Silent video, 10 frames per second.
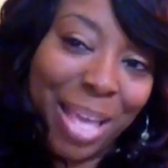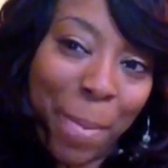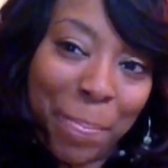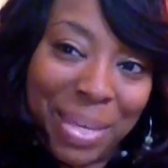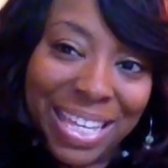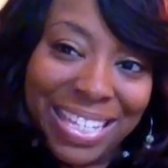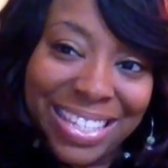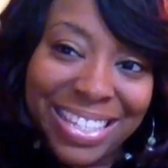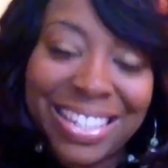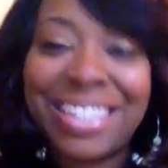Peace.
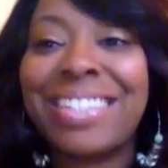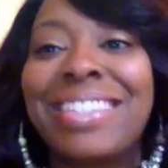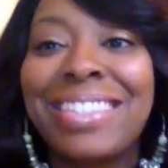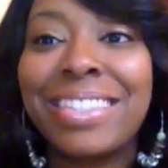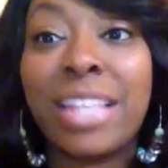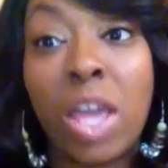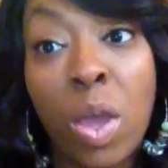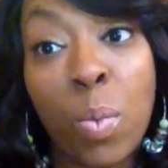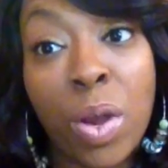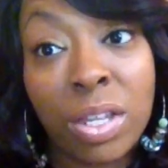
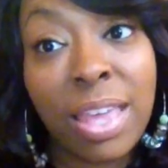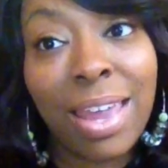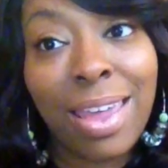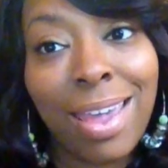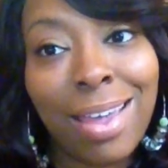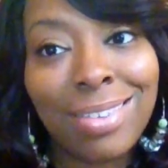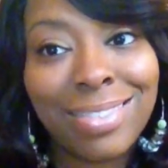And work that hair.